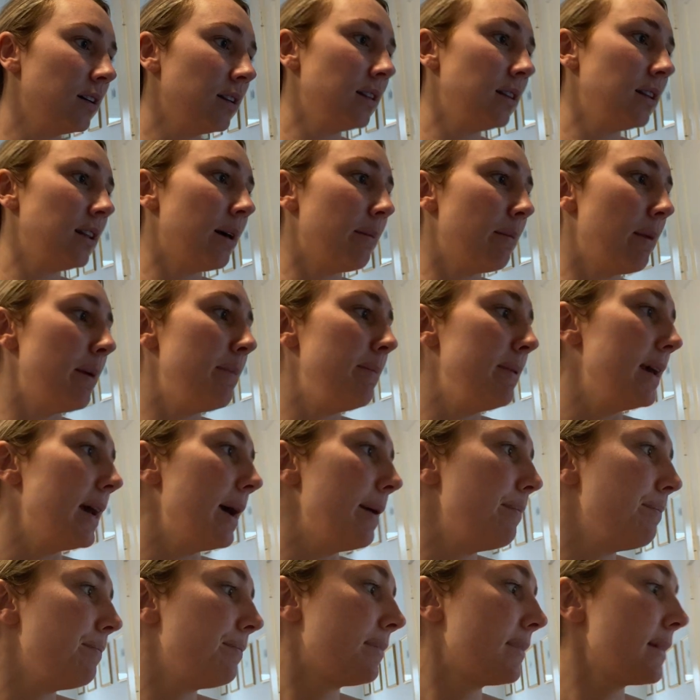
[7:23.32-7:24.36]
That might be
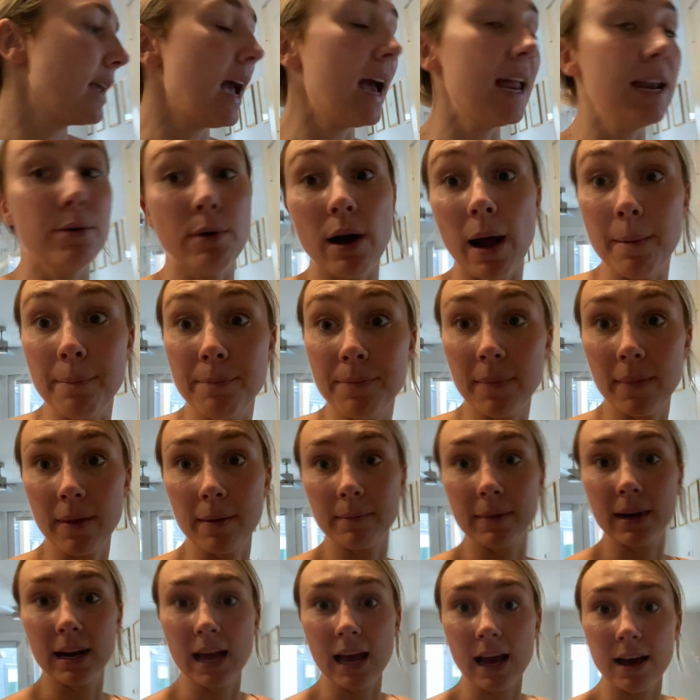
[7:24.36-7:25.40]
it. Anyway, I'm
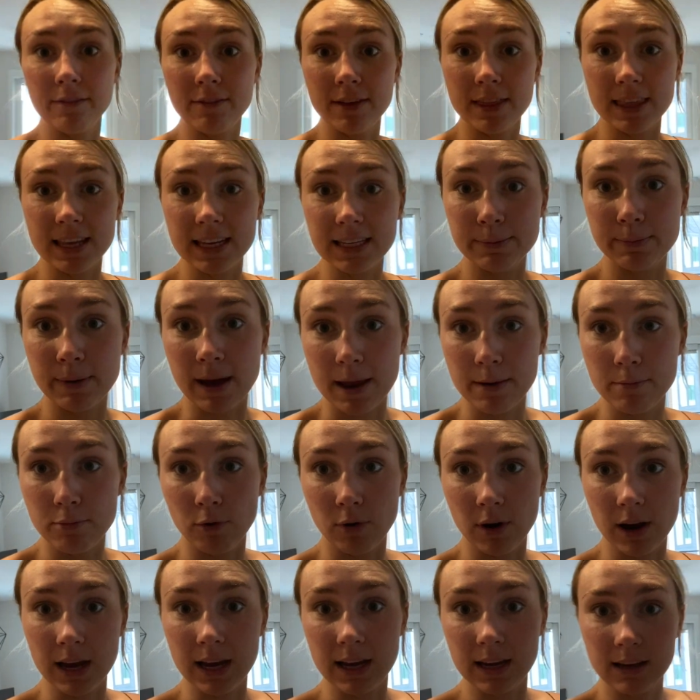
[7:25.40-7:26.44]
gonna have this bad
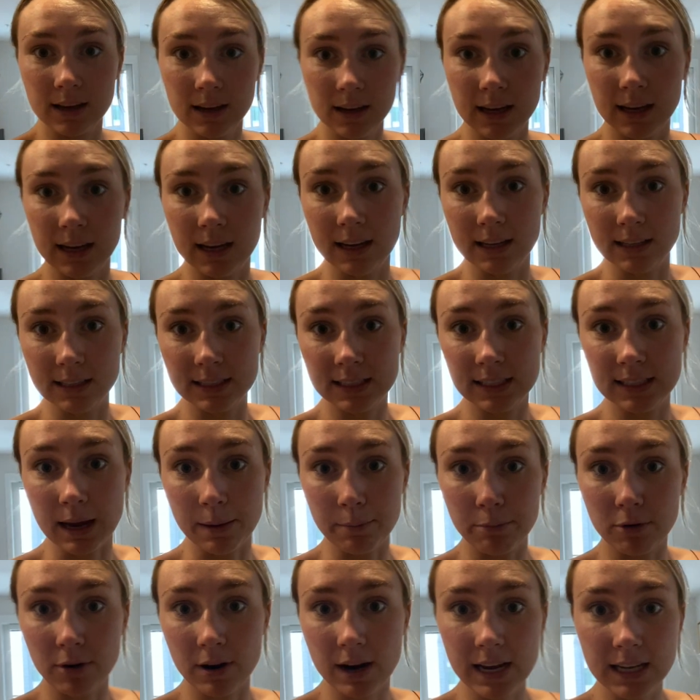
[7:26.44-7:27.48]
boy. It
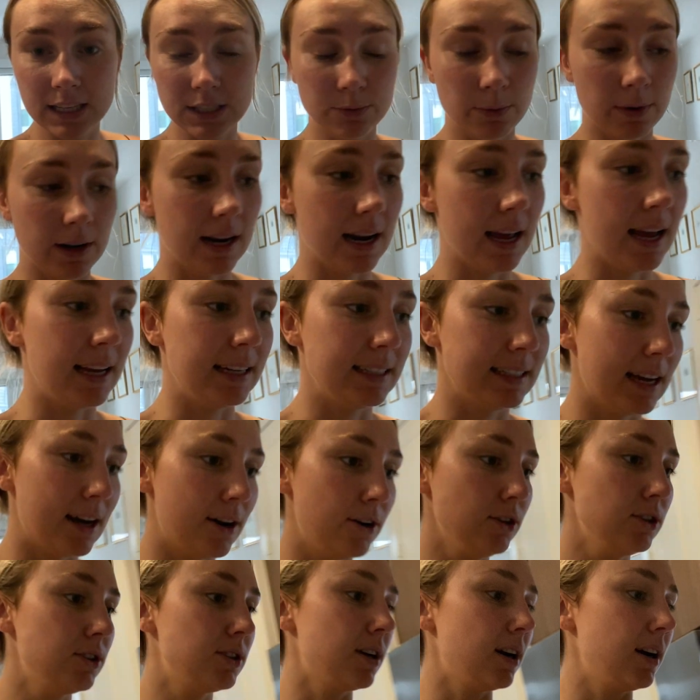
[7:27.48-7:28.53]
separates when it hangs
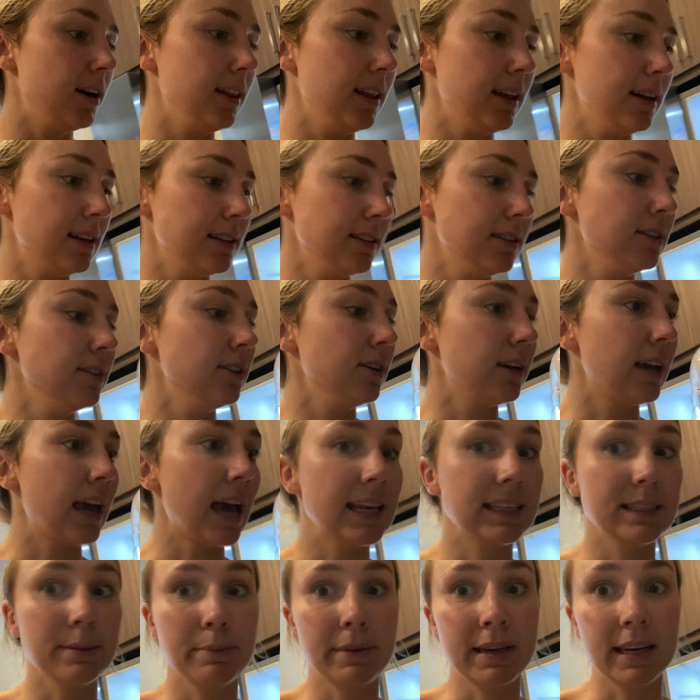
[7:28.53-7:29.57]
out. Sorry, that doesn't look
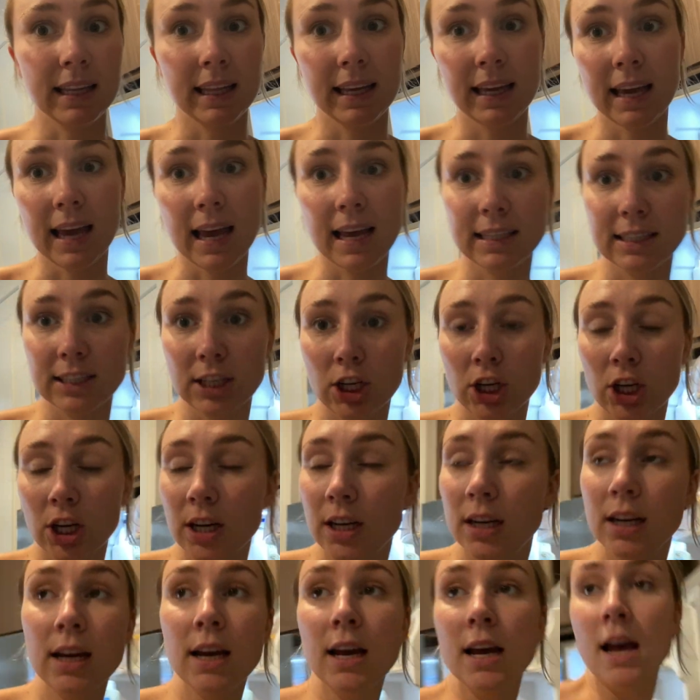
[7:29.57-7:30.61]
as appealing as it could.